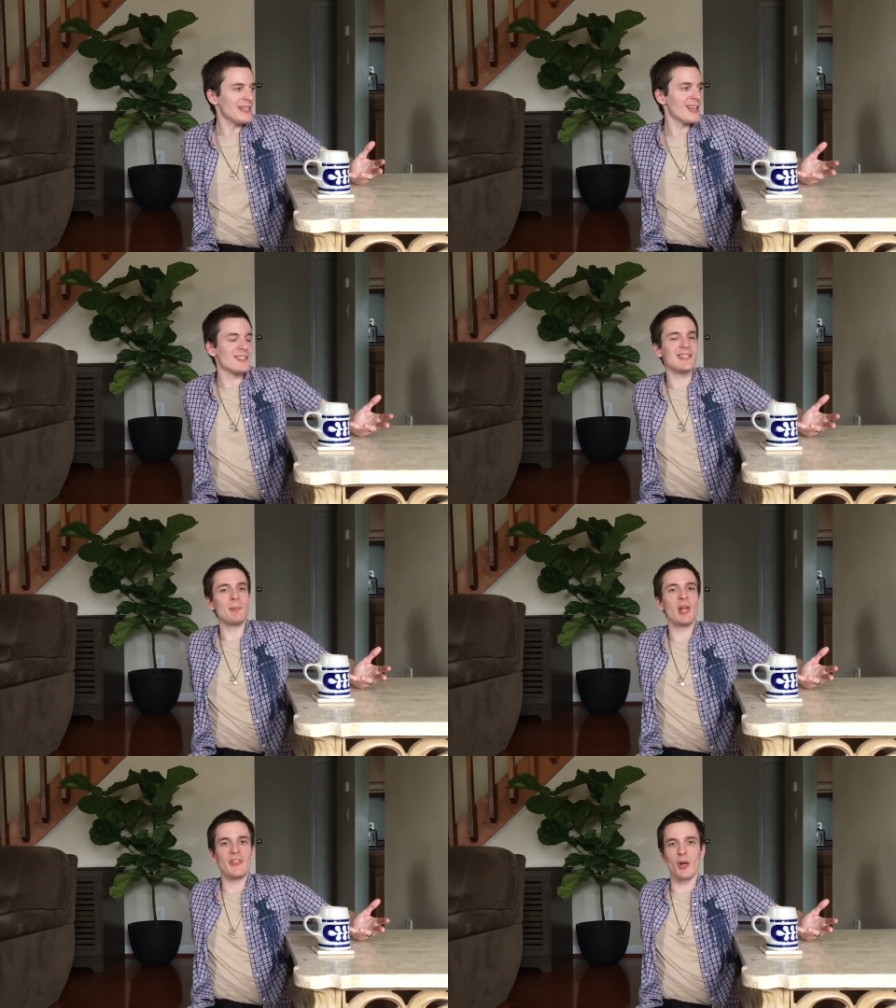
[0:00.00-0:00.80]
It does
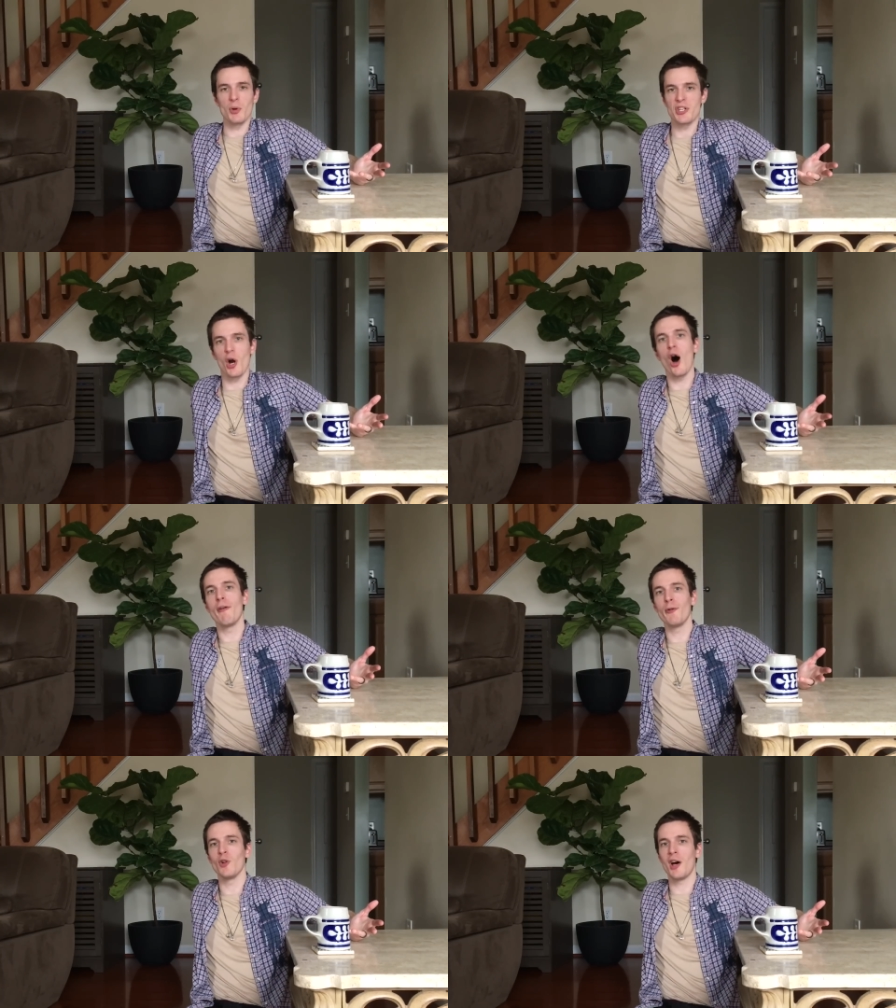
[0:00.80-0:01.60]
seem like there was an
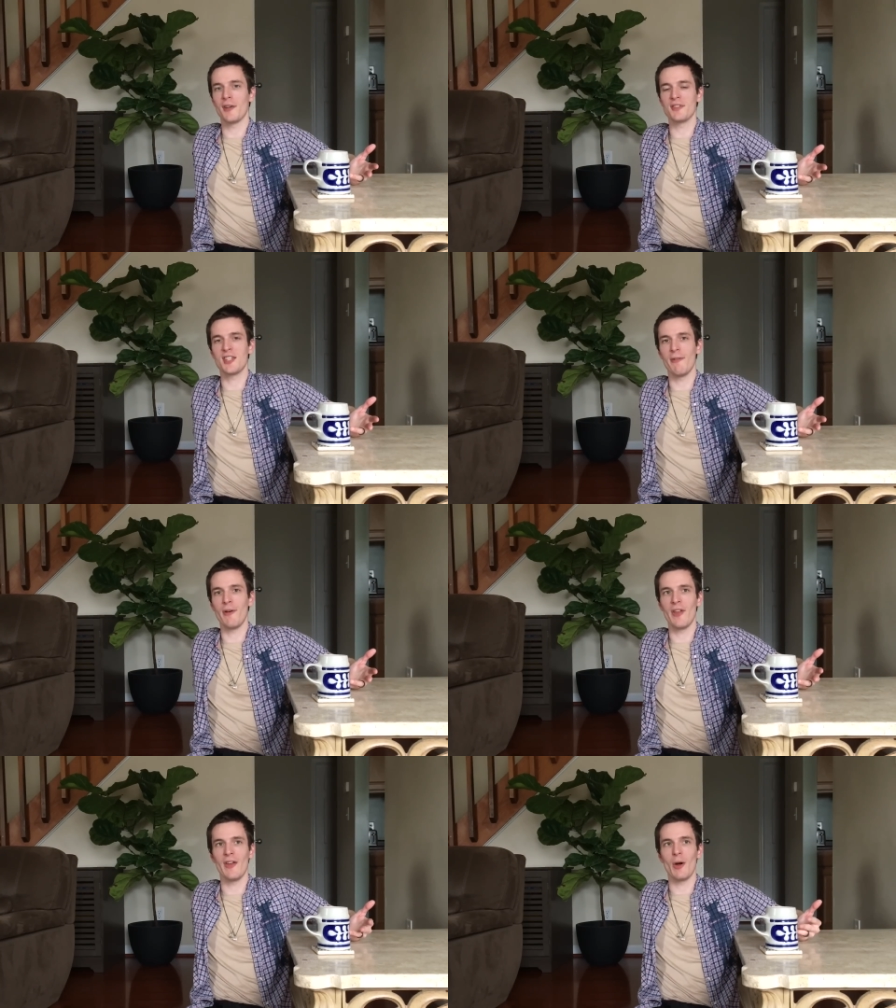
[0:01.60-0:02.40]
awful lot of
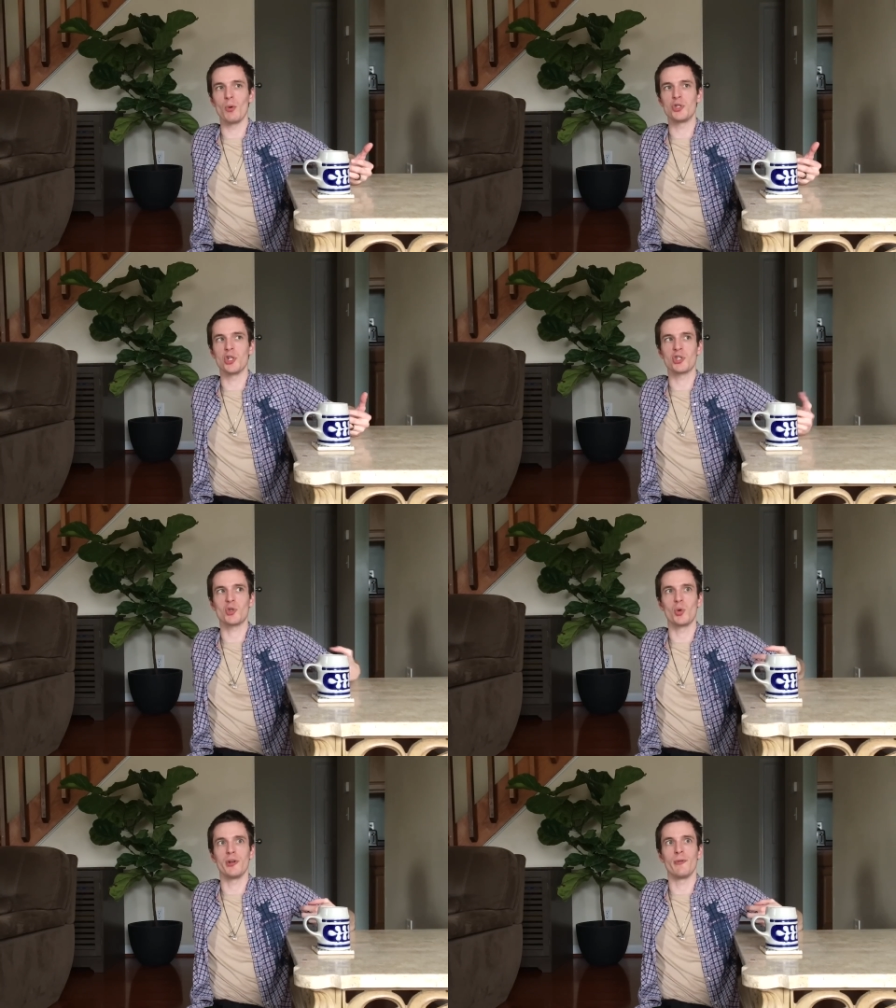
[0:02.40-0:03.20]
stuff in there that was
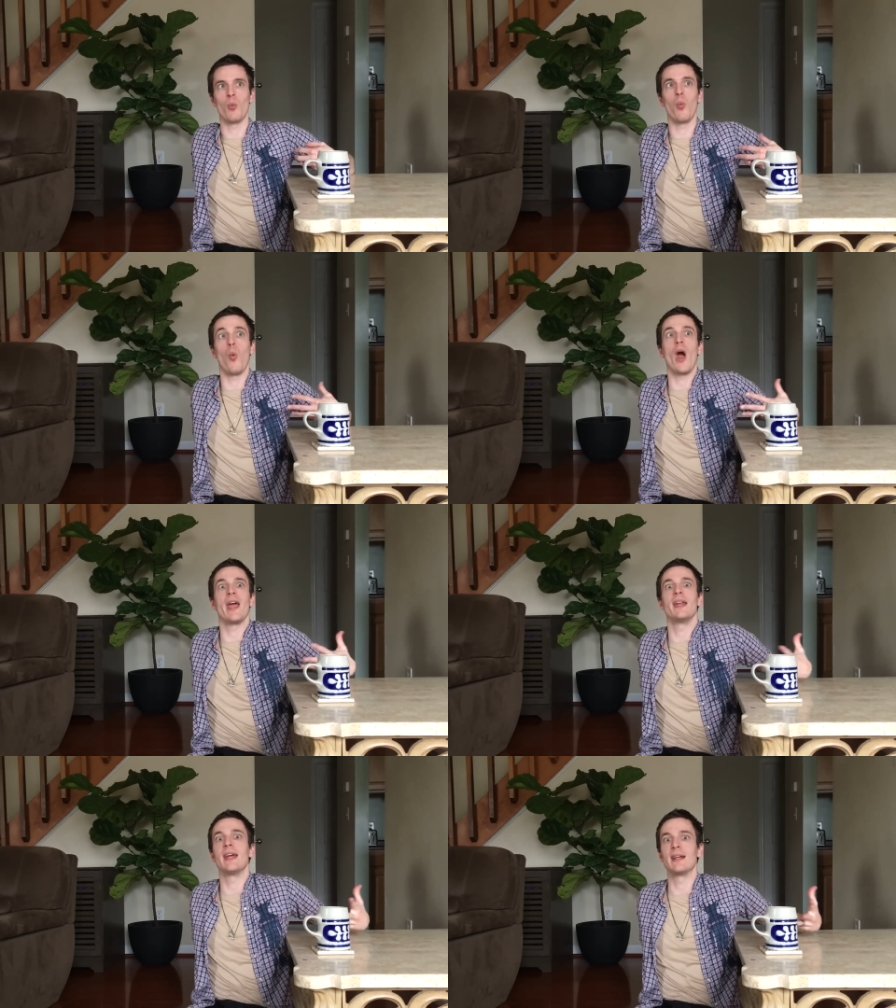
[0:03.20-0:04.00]
just sort of
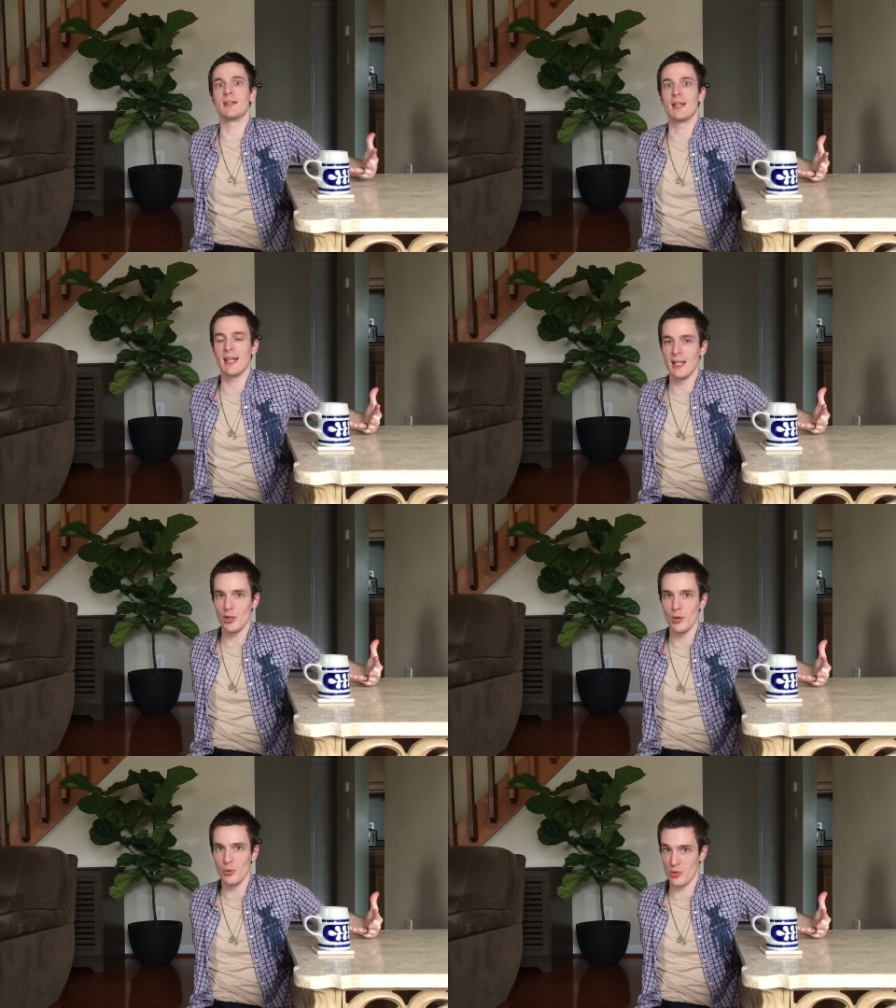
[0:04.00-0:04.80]
waiting to get
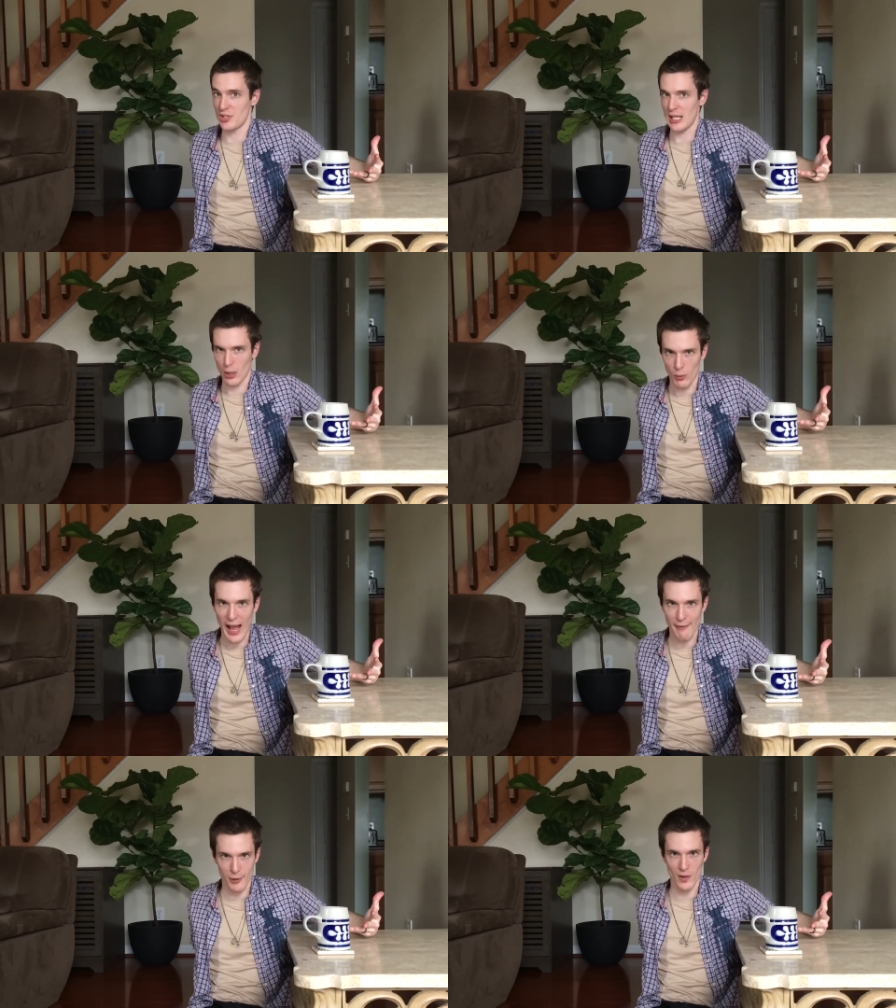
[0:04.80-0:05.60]
used in a
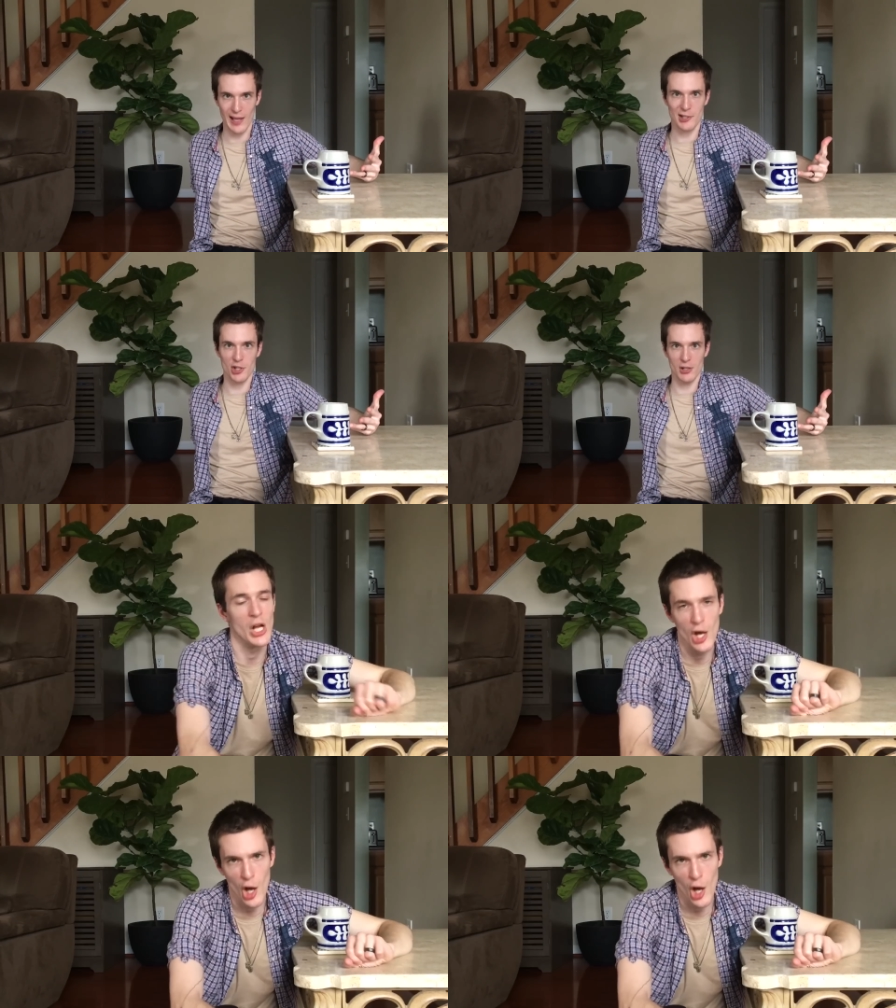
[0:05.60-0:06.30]
Raf collection.